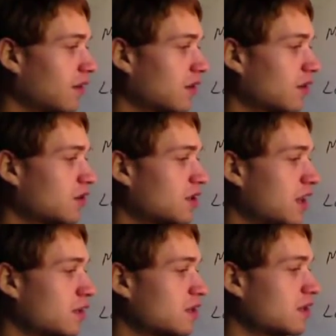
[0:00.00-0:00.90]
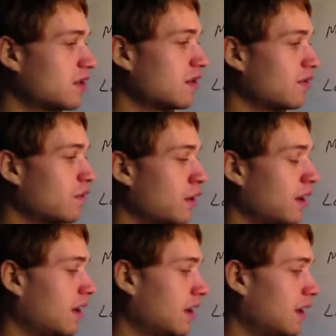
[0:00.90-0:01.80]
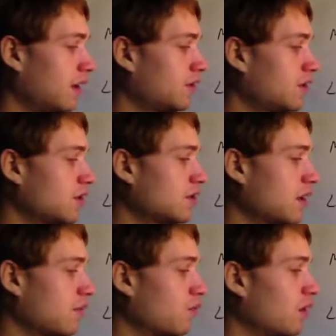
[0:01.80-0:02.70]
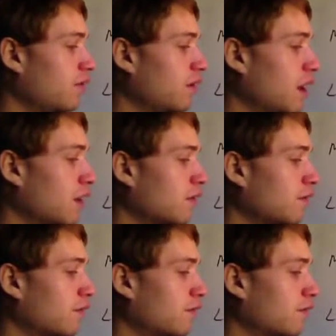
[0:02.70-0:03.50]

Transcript: Extensive, and I'll just abbreviate it,